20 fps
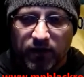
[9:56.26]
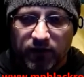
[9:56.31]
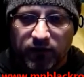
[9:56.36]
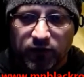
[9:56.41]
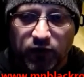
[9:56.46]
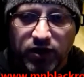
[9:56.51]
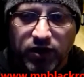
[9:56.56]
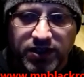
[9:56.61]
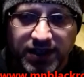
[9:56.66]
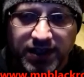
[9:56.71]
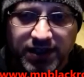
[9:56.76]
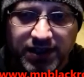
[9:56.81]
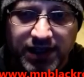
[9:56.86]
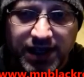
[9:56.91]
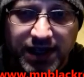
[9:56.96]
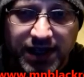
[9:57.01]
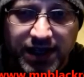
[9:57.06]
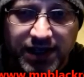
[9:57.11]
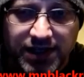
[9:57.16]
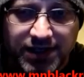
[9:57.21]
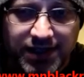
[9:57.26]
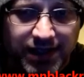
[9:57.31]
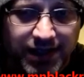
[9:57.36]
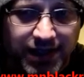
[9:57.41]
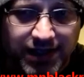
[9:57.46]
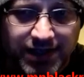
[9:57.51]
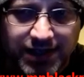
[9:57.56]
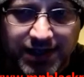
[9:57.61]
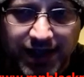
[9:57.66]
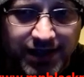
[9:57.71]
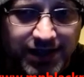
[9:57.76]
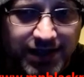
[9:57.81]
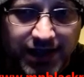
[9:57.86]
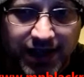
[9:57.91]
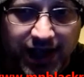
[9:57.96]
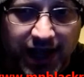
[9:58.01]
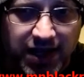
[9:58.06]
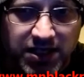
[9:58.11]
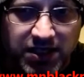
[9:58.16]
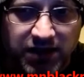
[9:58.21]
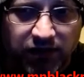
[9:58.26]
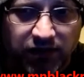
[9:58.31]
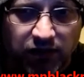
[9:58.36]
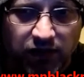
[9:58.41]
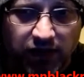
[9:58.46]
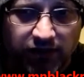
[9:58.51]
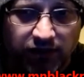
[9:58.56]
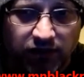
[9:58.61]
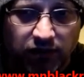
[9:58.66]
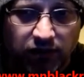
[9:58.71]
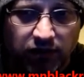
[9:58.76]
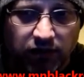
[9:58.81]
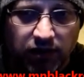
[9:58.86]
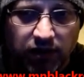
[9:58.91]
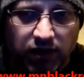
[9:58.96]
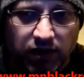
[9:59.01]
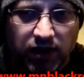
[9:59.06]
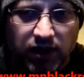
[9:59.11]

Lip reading: for a disease that doesn't last forever